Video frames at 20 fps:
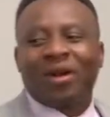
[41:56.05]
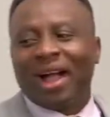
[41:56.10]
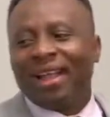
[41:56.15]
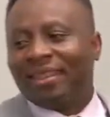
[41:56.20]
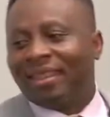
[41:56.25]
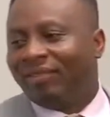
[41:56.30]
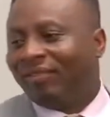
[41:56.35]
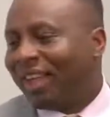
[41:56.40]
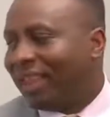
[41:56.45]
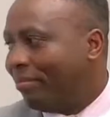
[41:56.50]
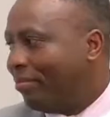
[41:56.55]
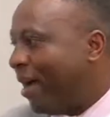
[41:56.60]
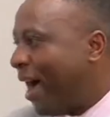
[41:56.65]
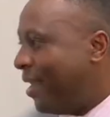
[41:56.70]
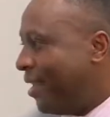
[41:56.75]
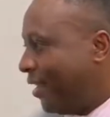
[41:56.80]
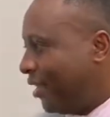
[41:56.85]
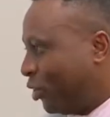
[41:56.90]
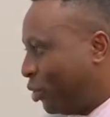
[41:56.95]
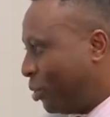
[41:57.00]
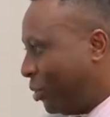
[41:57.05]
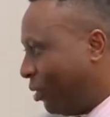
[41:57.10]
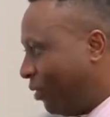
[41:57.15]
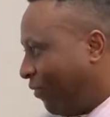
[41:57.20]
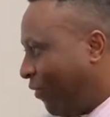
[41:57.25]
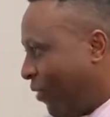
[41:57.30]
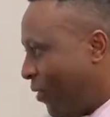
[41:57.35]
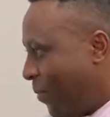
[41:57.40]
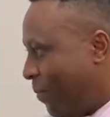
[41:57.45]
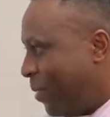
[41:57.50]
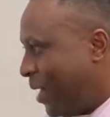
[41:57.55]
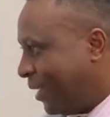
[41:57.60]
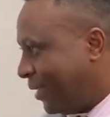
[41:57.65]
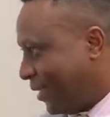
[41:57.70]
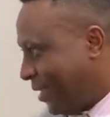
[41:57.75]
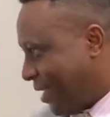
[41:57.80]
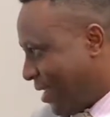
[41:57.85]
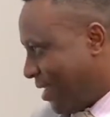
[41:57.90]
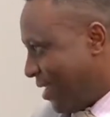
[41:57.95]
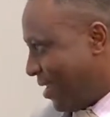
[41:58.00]
can't even buy a suit for your
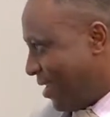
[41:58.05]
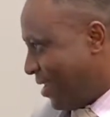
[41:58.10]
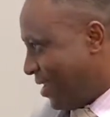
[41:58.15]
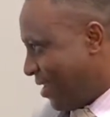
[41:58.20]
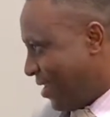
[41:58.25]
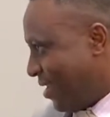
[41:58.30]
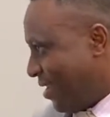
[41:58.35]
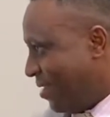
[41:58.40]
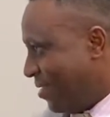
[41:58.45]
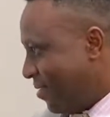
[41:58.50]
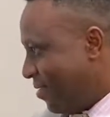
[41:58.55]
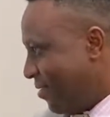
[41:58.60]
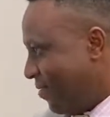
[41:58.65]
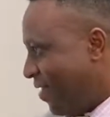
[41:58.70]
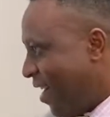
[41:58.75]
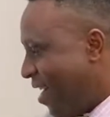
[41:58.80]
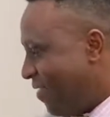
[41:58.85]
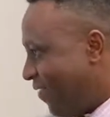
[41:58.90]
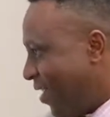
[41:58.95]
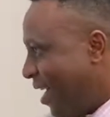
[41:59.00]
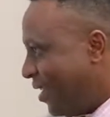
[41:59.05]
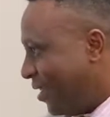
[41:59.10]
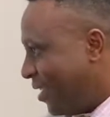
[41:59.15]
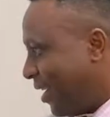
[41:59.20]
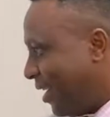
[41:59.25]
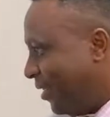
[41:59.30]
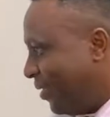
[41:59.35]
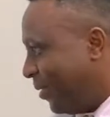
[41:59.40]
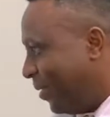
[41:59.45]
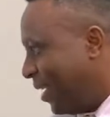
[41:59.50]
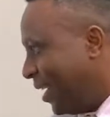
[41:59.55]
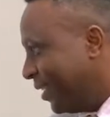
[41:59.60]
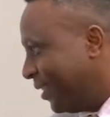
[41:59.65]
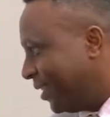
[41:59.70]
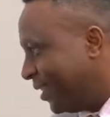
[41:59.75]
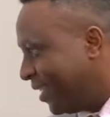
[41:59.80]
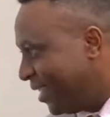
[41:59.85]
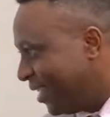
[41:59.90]
pastor. $500.